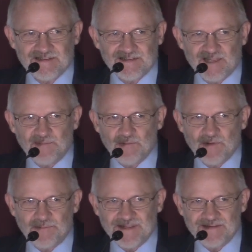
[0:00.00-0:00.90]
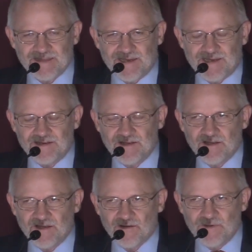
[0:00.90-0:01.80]
Let me repeat that.
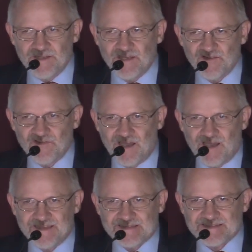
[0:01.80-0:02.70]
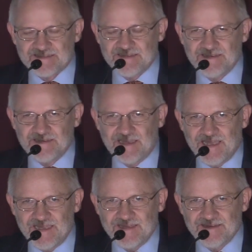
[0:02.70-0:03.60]
We have not seen
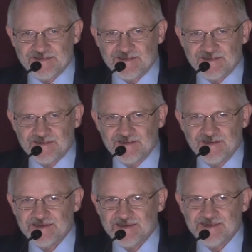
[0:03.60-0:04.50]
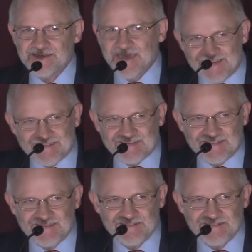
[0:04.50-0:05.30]
anything yet